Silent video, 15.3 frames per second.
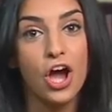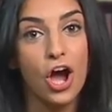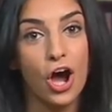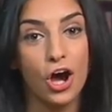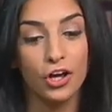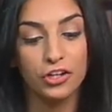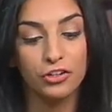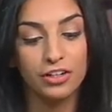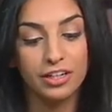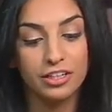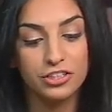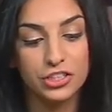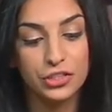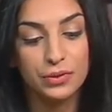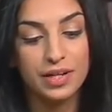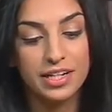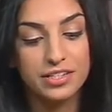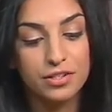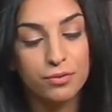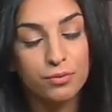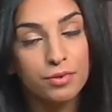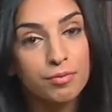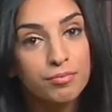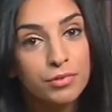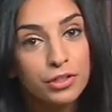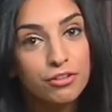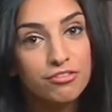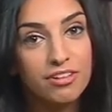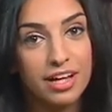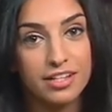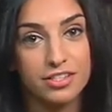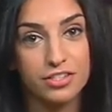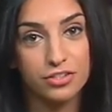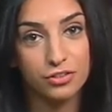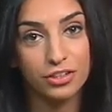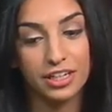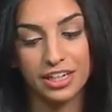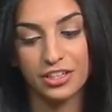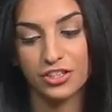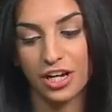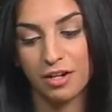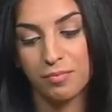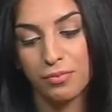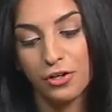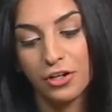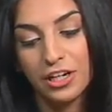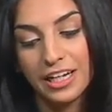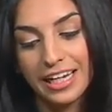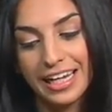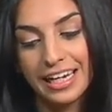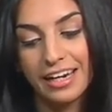All you need to do is remove that storage and put it in